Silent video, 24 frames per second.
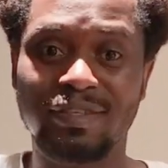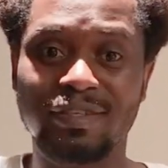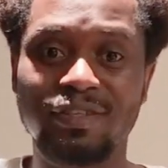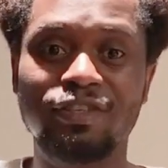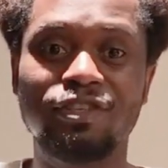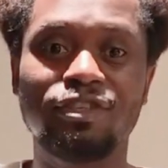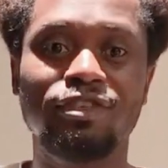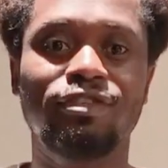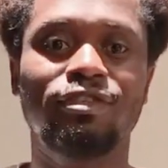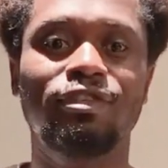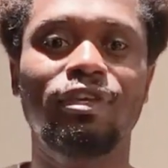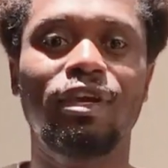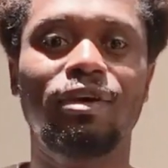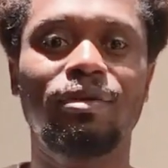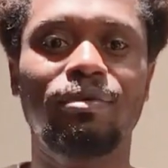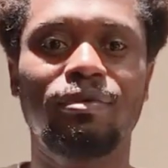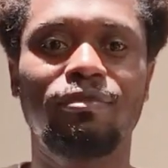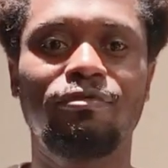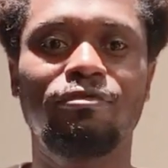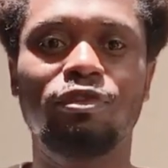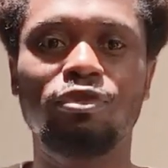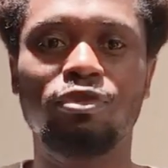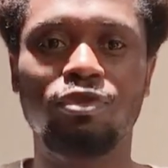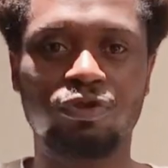easier
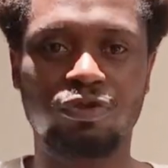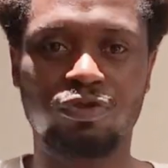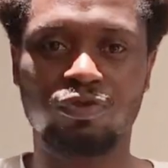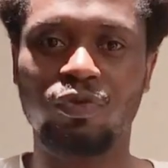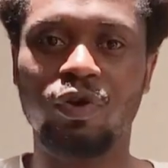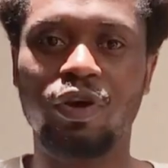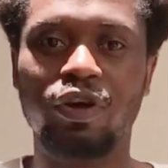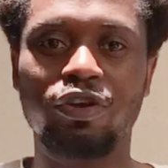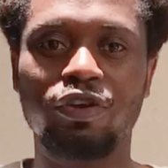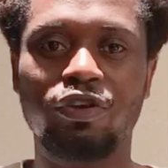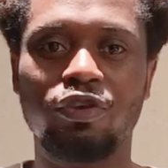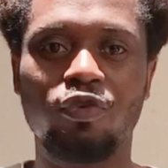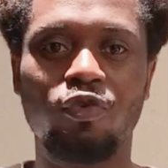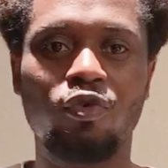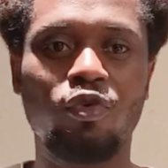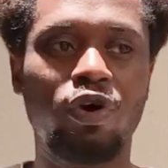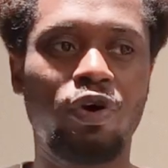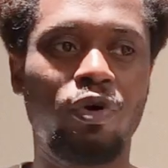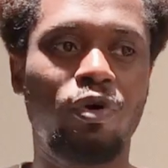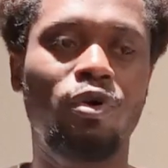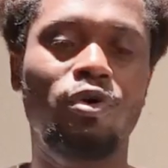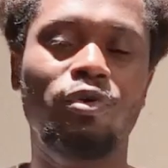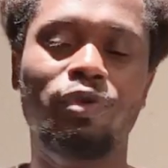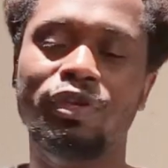for those one who
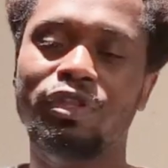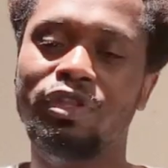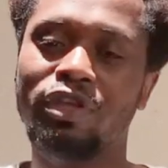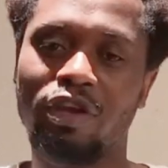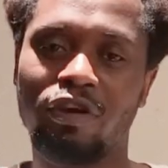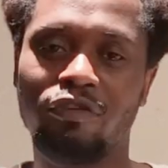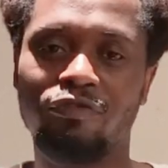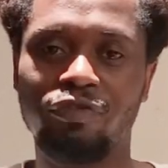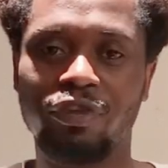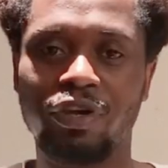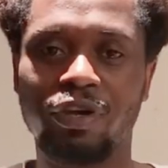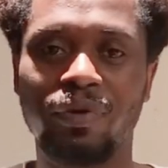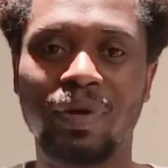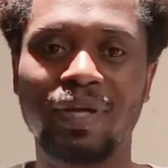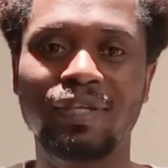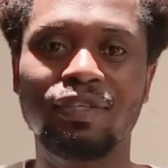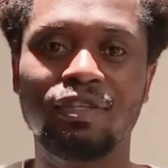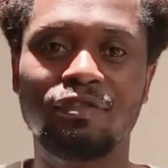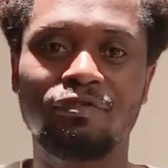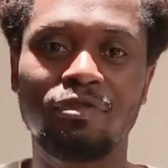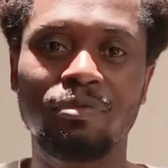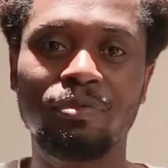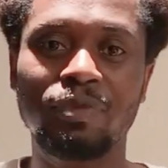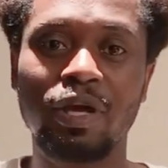already have their
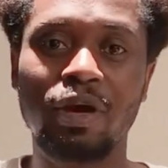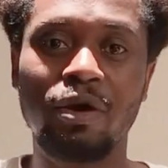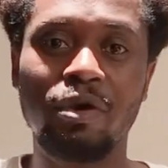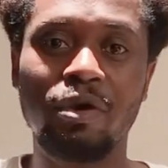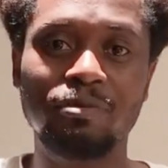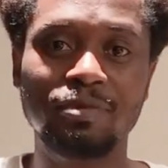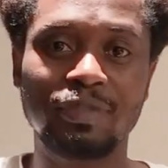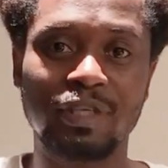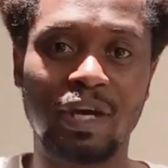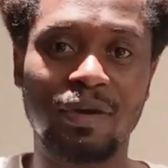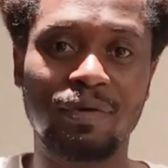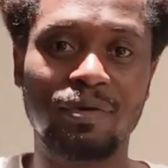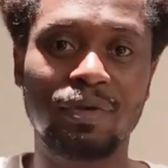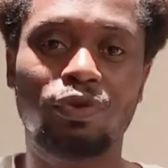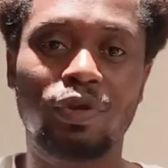license from their hometown.